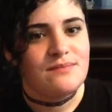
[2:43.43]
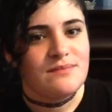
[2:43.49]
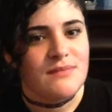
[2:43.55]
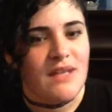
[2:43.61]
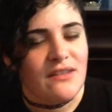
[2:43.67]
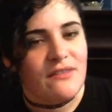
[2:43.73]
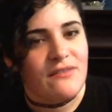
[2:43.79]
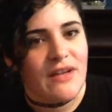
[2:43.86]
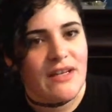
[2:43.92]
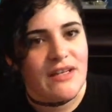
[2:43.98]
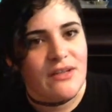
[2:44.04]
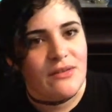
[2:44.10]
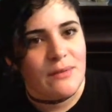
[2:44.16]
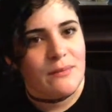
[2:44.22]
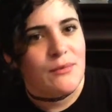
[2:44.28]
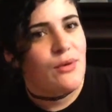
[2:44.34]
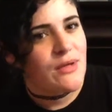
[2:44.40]
the venue
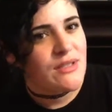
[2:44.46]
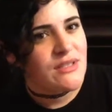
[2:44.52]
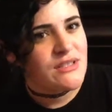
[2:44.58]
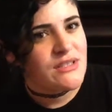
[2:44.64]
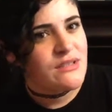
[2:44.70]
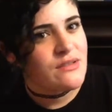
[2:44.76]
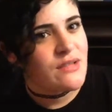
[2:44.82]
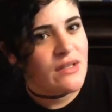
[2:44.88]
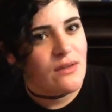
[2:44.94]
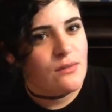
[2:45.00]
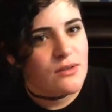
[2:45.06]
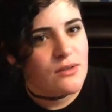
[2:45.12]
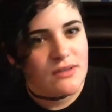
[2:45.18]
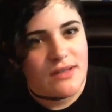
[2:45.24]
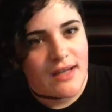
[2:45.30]
I'm going to, like, well,